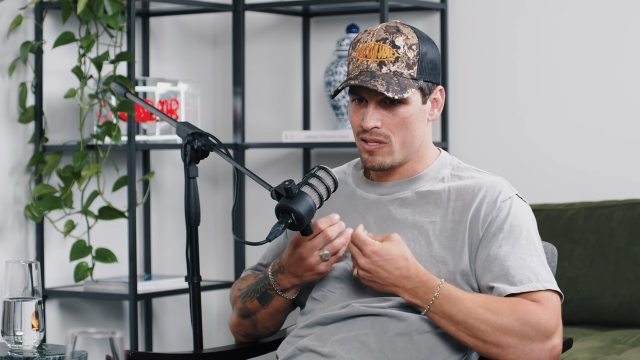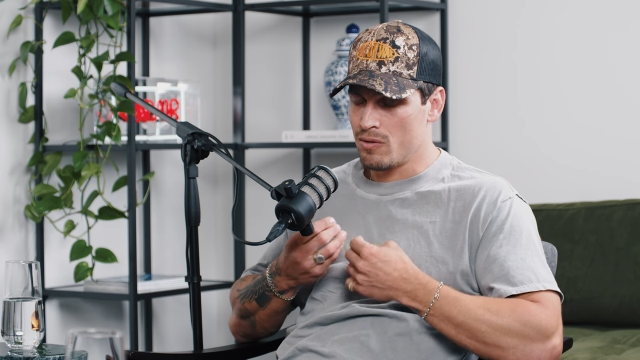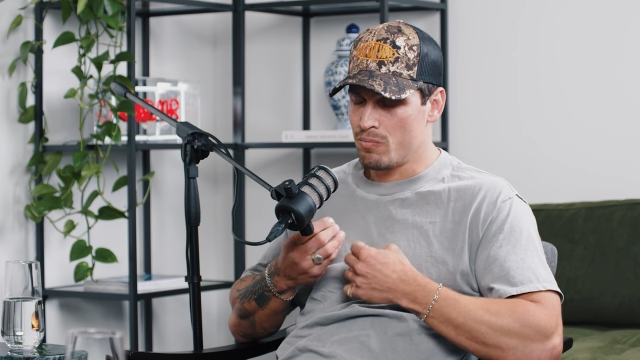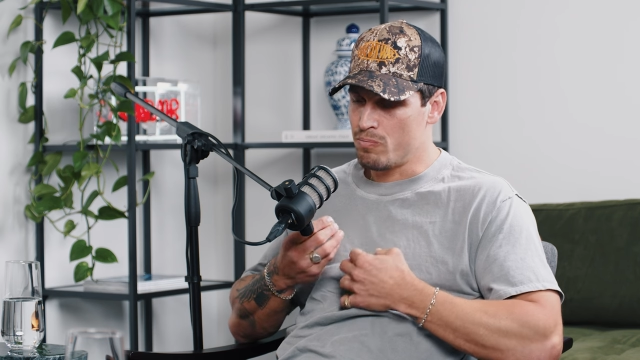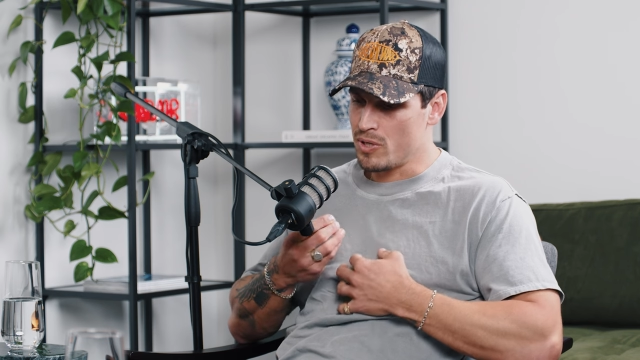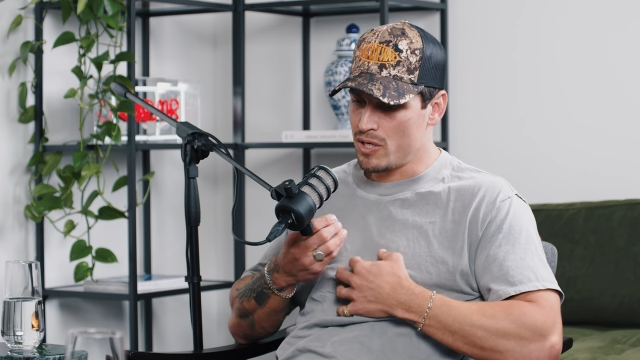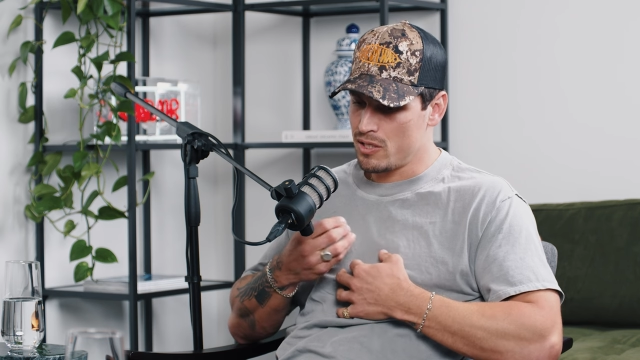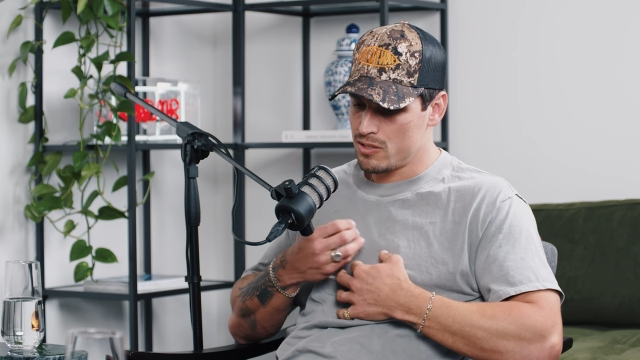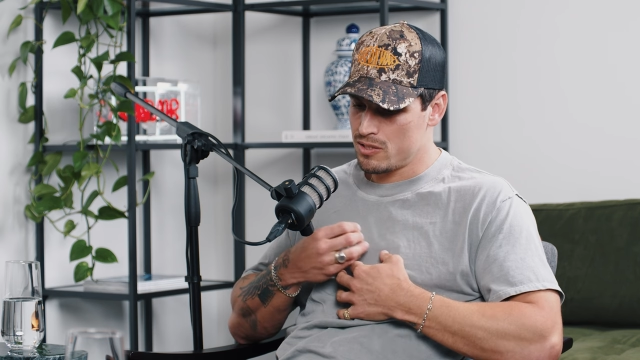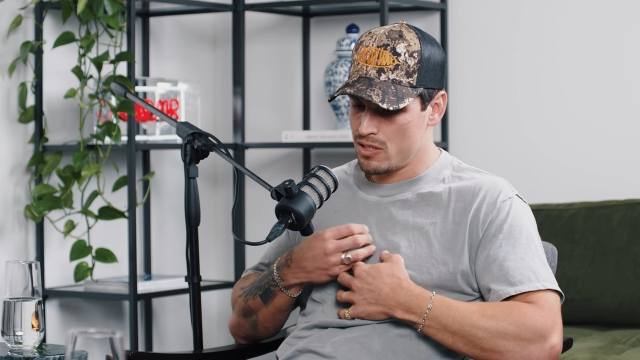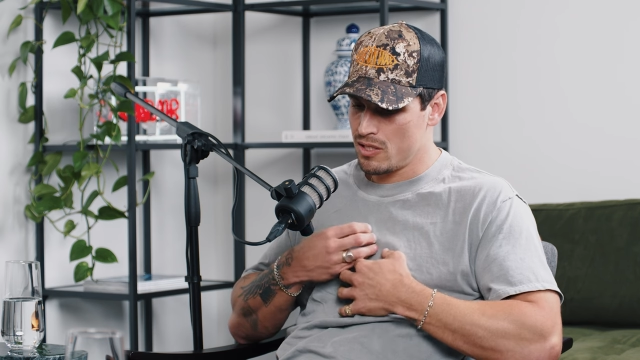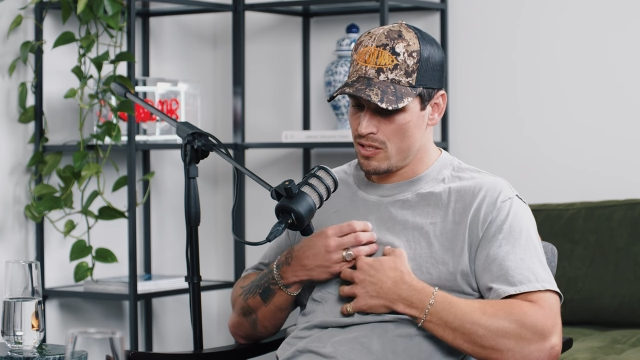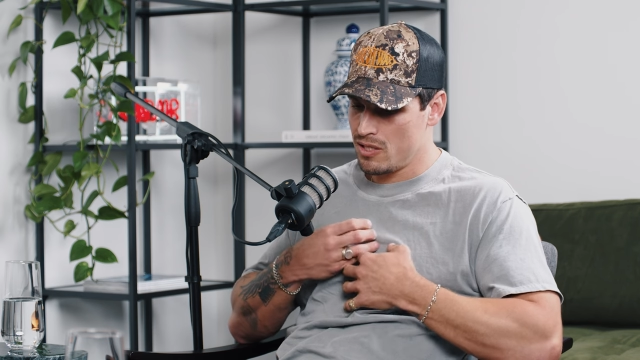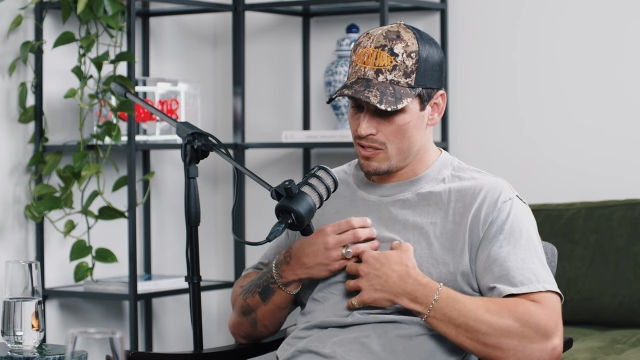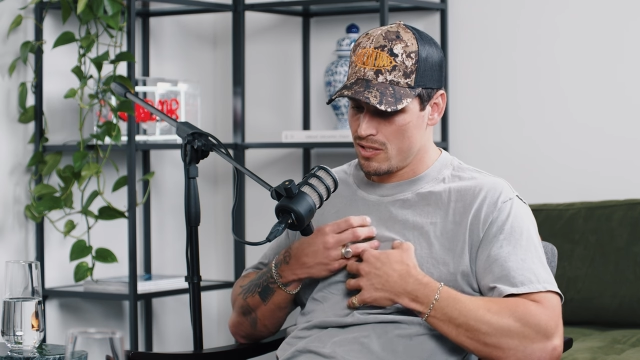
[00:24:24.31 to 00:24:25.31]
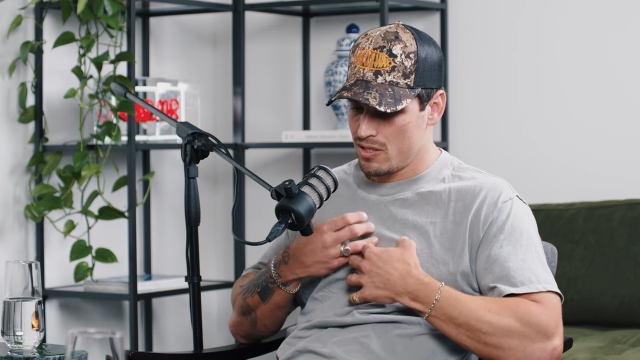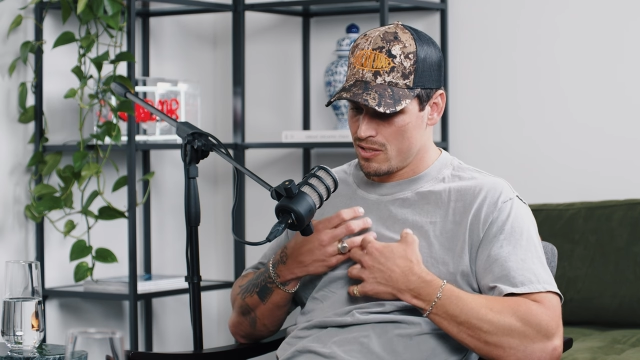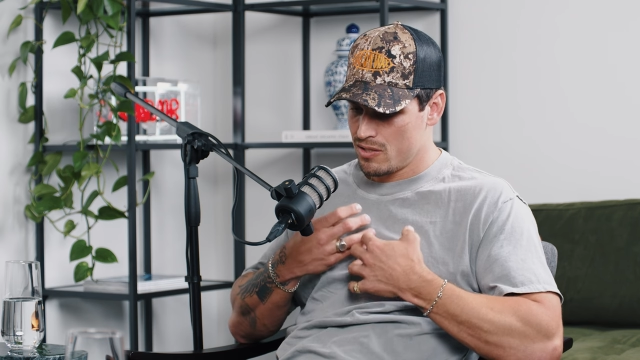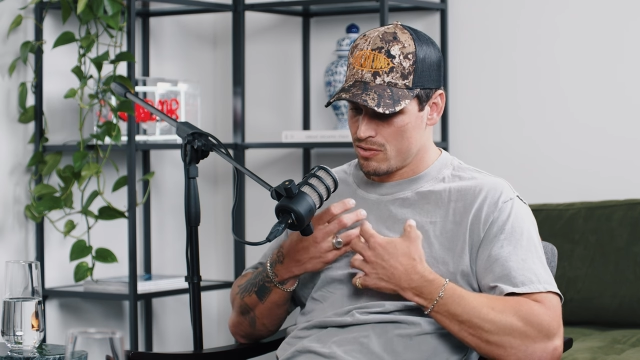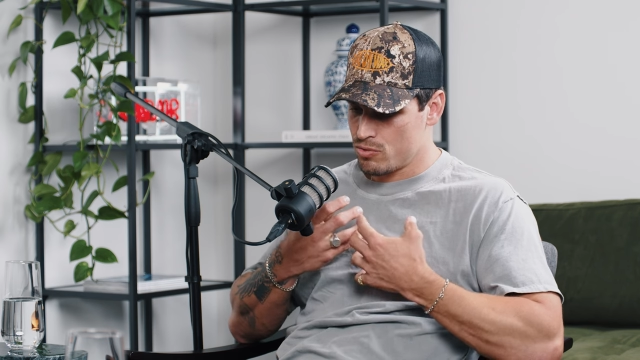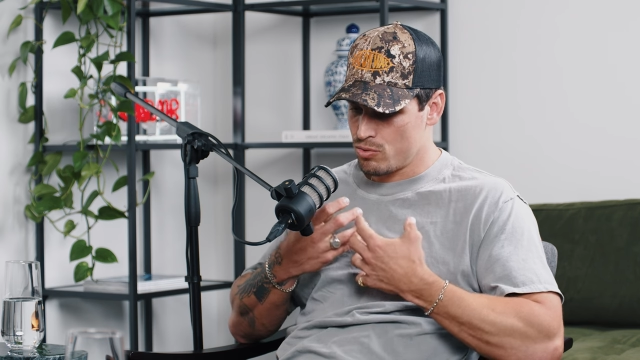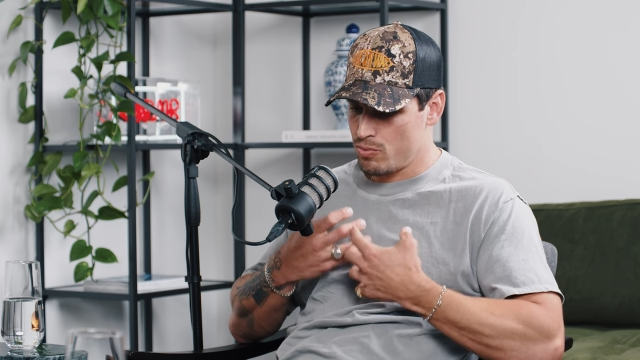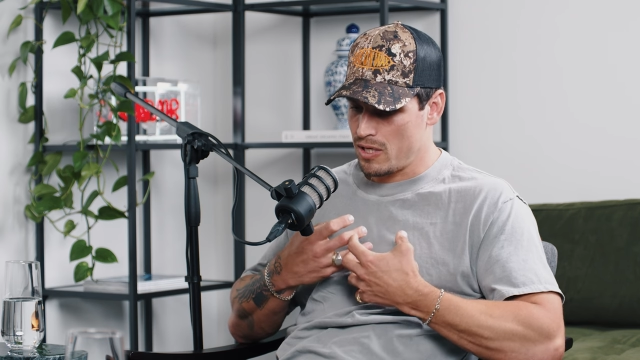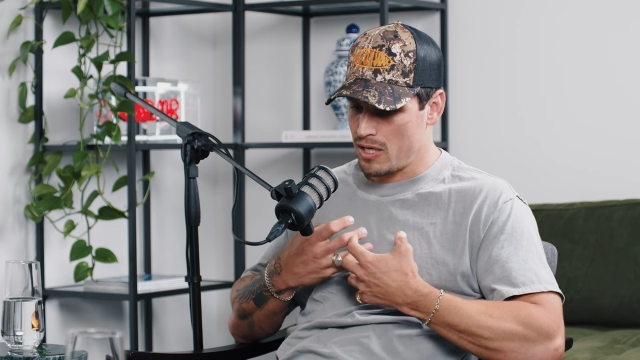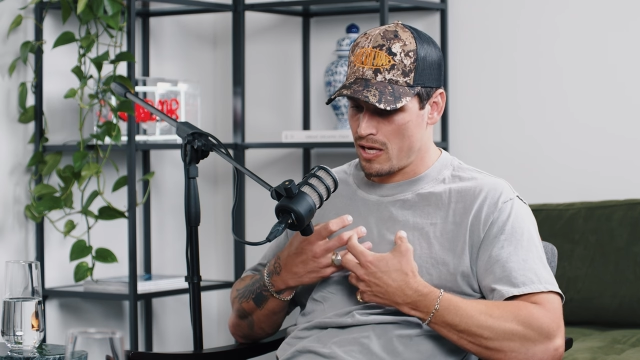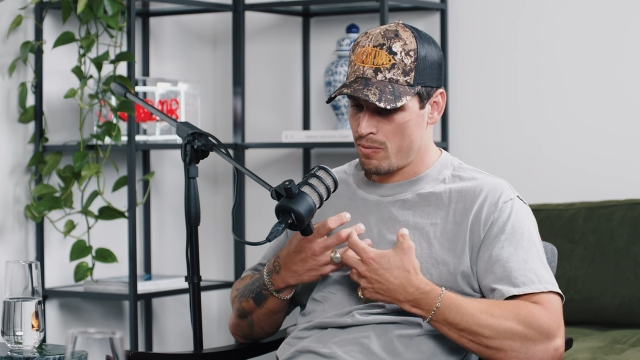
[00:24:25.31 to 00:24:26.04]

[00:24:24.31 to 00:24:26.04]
the ability to be